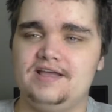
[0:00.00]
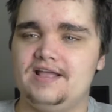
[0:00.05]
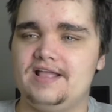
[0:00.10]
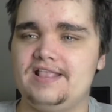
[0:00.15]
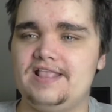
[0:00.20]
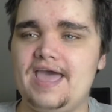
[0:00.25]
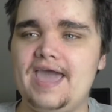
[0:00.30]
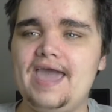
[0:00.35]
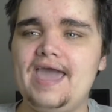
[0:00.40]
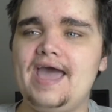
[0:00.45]

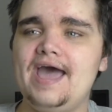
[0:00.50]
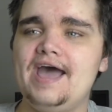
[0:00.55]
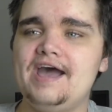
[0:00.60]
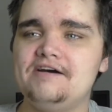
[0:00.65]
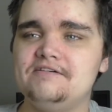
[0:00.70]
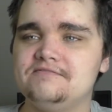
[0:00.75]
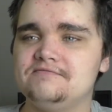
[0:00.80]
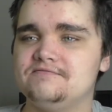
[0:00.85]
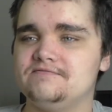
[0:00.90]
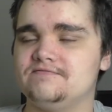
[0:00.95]
they
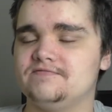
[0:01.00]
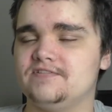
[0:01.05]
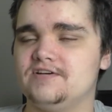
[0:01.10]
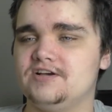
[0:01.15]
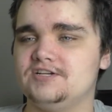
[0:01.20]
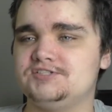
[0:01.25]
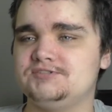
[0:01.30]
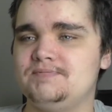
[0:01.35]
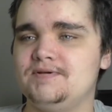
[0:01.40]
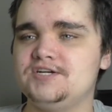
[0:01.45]
have,
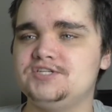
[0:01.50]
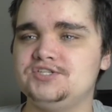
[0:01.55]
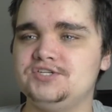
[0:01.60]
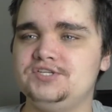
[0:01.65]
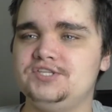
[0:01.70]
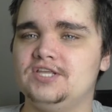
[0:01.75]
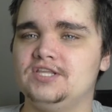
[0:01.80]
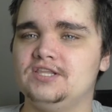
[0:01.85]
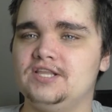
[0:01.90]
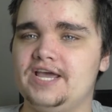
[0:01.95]
especially
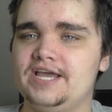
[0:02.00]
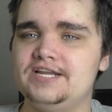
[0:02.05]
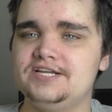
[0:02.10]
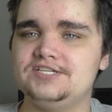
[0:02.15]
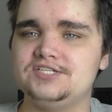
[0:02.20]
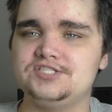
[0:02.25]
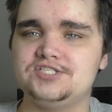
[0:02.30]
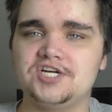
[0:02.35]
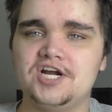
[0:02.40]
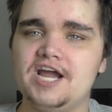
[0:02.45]
the
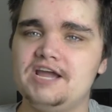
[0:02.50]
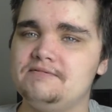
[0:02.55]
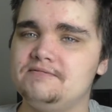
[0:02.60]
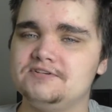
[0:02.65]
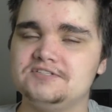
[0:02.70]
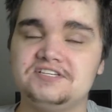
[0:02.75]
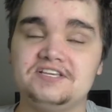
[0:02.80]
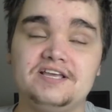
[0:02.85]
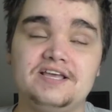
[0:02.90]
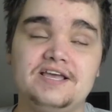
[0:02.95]
latest
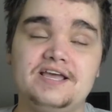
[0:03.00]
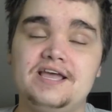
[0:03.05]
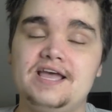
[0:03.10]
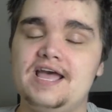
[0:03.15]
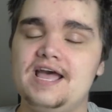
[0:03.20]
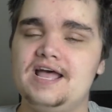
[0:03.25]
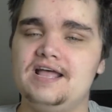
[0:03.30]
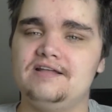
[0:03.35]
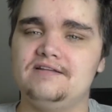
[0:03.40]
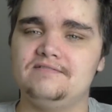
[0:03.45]
drivers
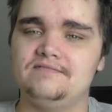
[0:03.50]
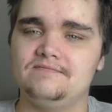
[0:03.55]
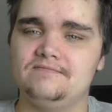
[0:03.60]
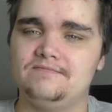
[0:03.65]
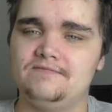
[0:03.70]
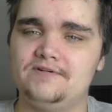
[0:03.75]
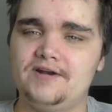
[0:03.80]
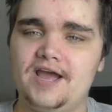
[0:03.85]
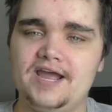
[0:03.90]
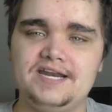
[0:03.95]

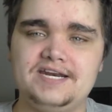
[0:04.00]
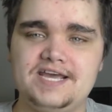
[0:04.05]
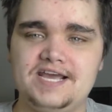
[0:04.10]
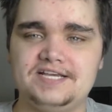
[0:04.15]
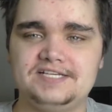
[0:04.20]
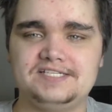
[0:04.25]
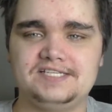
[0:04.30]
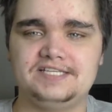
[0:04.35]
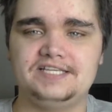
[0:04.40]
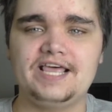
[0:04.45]
for
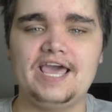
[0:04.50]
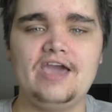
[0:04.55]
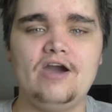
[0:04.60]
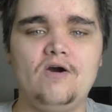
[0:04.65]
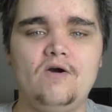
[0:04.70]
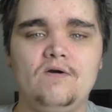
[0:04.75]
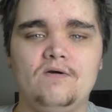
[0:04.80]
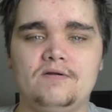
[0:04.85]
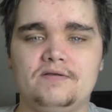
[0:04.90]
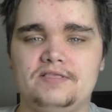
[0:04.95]
9X, they
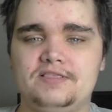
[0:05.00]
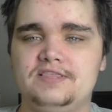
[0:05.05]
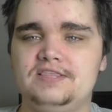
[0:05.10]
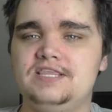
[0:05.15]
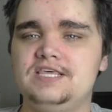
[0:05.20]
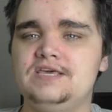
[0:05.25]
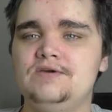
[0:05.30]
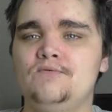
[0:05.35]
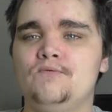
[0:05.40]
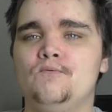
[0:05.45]
are
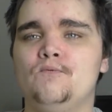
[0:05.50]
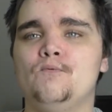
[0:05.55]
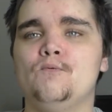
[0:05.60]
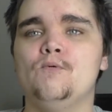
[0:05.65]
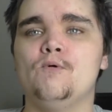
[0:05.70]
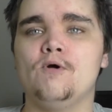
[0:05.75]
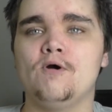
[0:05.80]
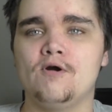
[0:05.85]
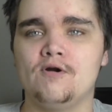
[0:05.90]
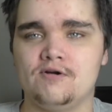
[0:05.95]
the
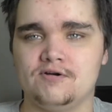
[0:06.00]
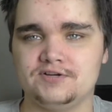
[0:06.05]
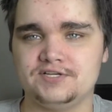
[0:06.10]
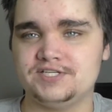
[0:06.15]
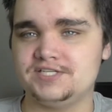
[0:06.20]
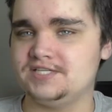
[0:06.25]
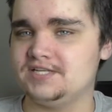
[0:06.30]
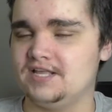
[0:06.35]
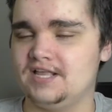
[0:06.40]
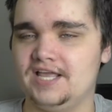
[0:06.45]

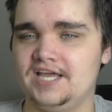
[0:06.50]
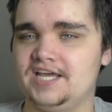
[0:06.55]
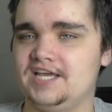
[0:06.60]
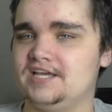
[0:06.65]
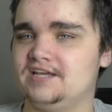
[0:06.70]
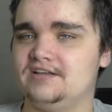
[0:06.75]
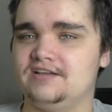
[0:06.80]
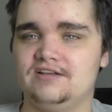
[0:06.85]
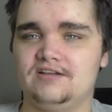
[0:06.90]
worst. Like,